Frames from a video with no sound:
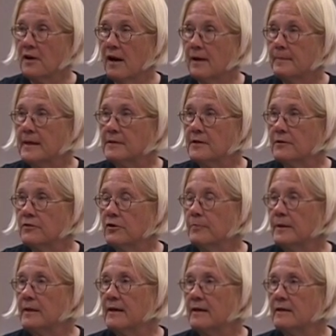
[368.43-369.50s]
a combat zone,
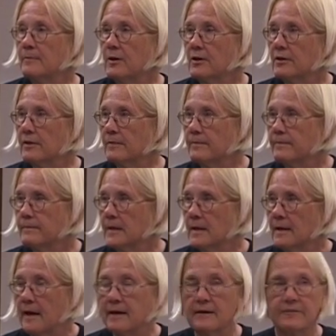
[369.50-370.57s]
you'd be dead tomorrow.
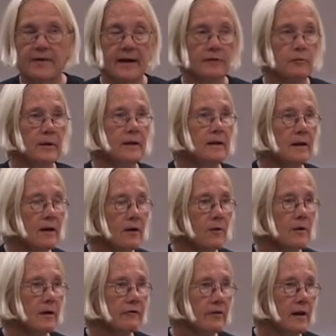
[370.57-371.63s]
And in fact, we
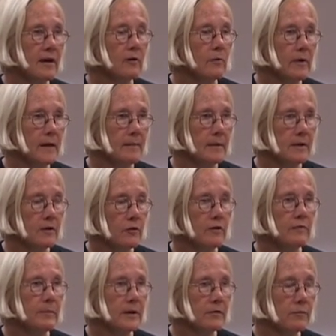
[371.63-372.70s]
know of young women who
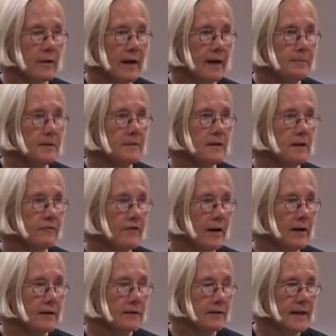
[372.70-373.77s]
have been raped and then
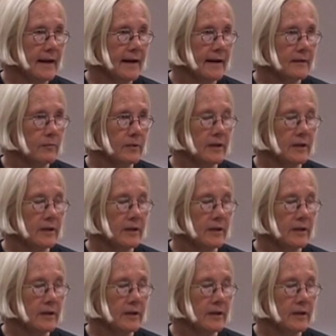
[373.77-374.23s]
found dead.